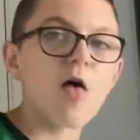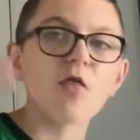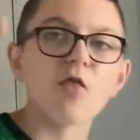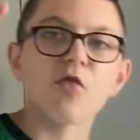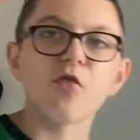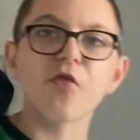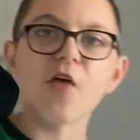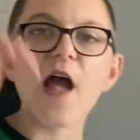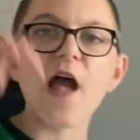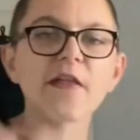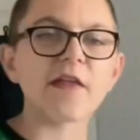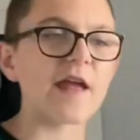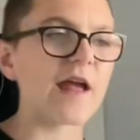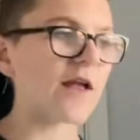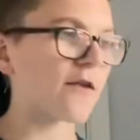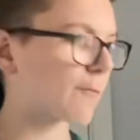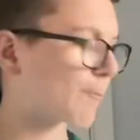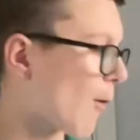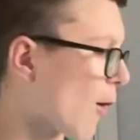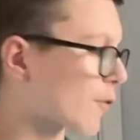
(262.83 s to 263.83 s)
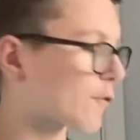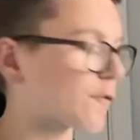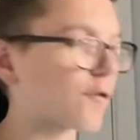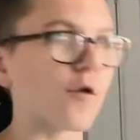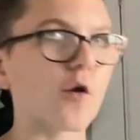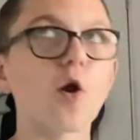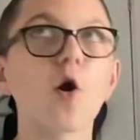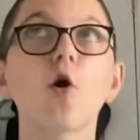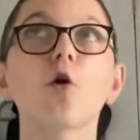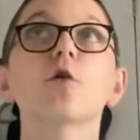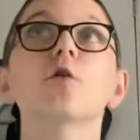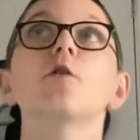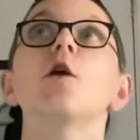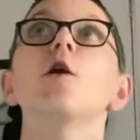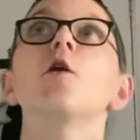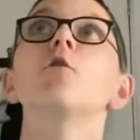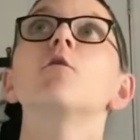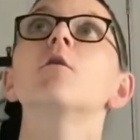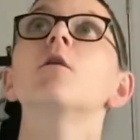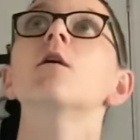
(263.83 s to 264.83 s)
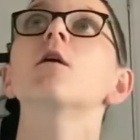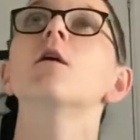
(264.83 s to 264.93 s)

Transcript: Then it's Postecoglou.